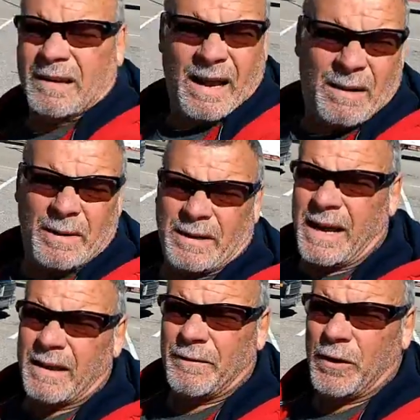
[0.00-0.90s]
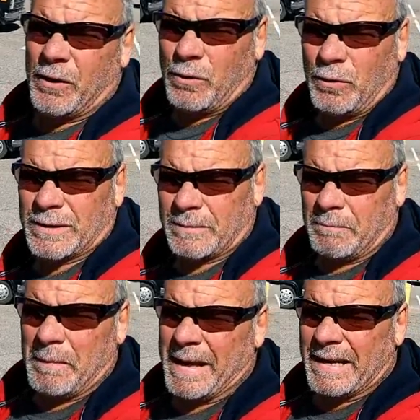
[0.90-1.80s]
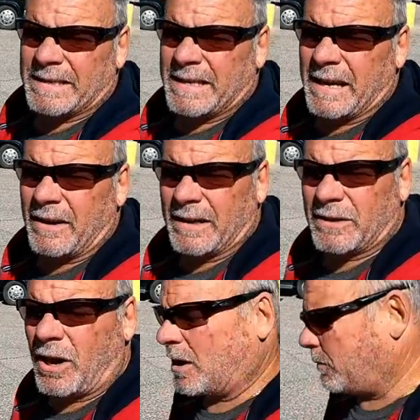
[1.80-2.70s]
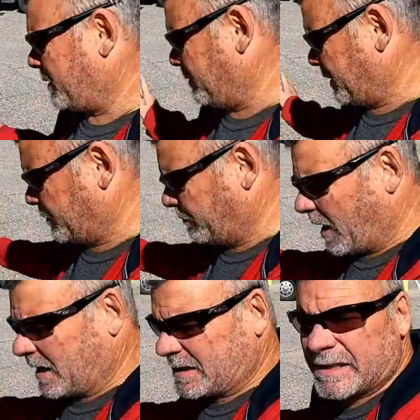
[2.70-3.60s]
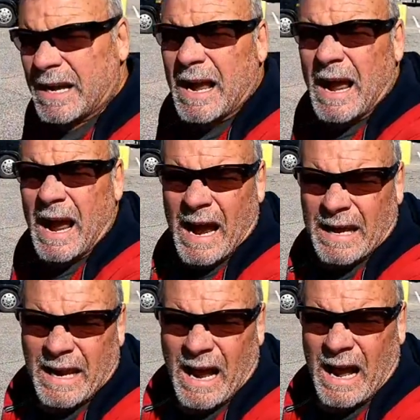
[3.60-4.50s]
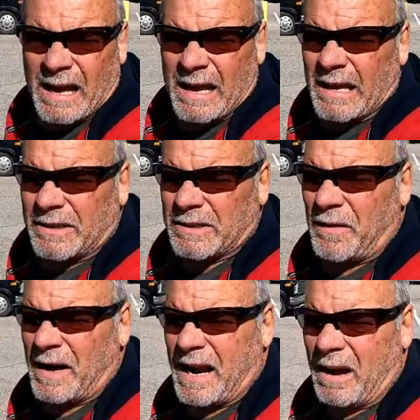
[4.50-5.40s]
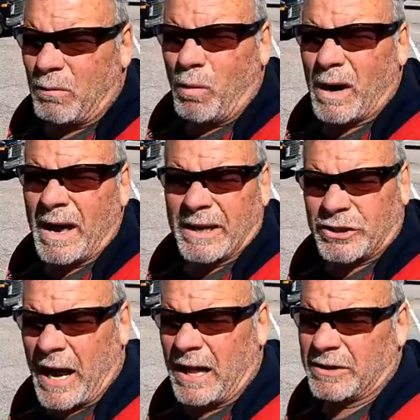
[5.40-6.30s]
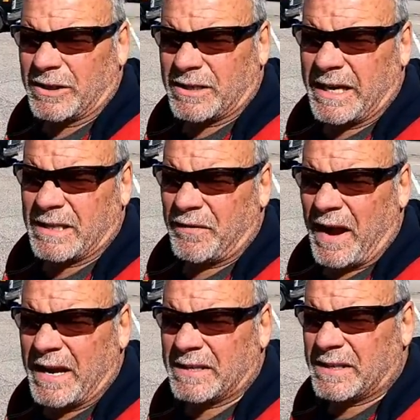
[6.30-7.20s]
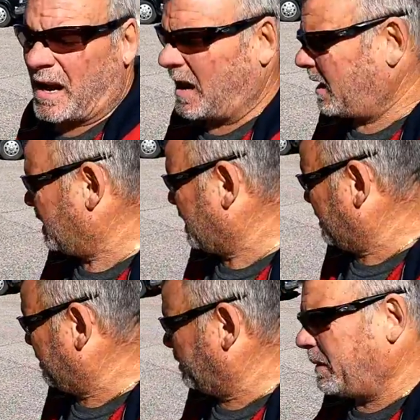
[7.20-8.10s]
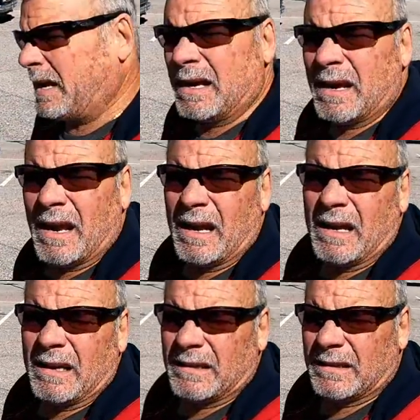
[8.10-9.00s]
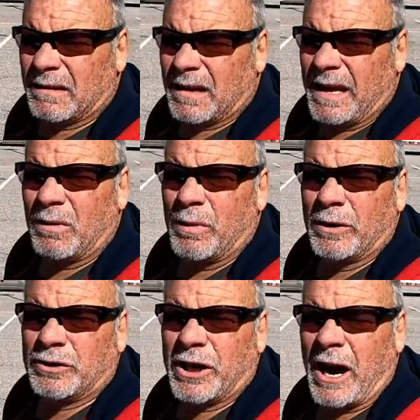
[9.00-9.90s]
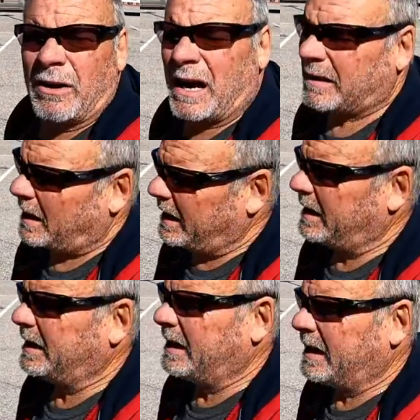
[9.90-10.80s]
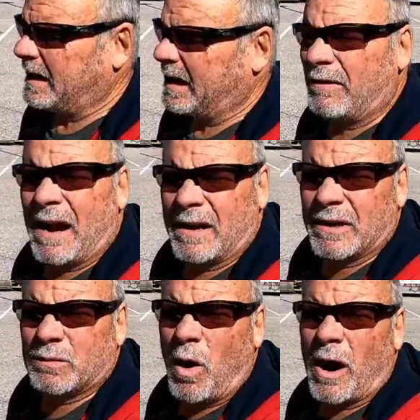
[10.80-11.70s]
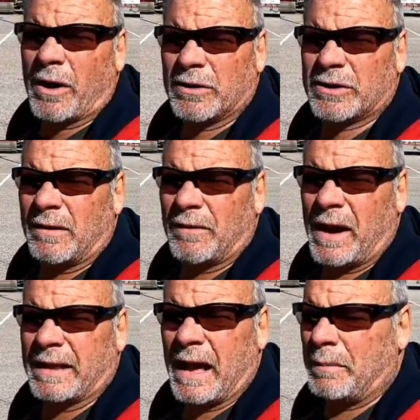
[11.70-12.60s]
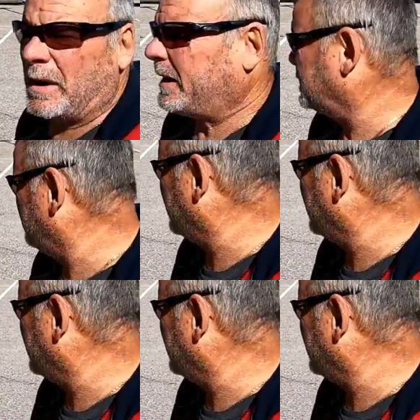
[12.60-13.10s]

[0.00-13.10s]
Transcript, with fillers: Okay, I'm going to take a few minutes here and talk with Mister Russ, and uh, just find out what kind of challenges he's faced uh, being uh, in a wheelchair. Not that he he can get around in his walker and stuff like that, but it is a